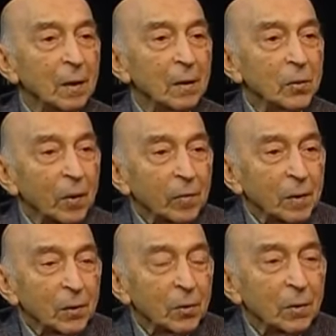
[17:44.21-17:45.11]
So I
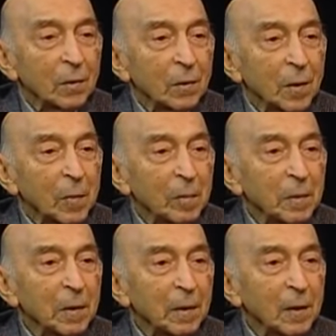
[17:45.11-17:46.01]
want to come up
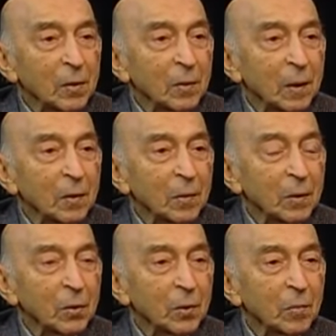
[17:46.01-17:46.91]
with an answer to that
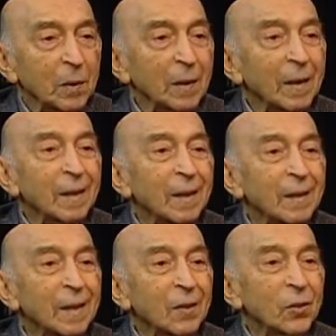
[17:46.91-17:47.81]
question, but I
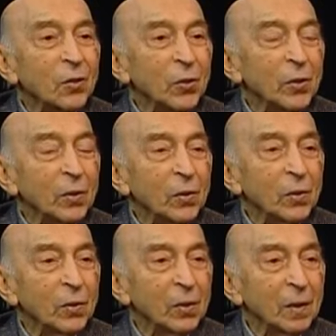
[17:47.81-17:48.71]
cannot do it
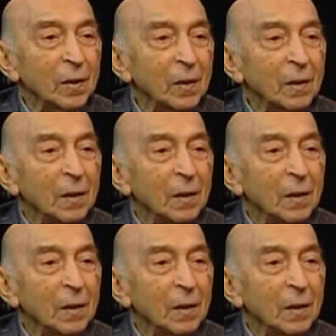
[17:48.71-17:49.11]
using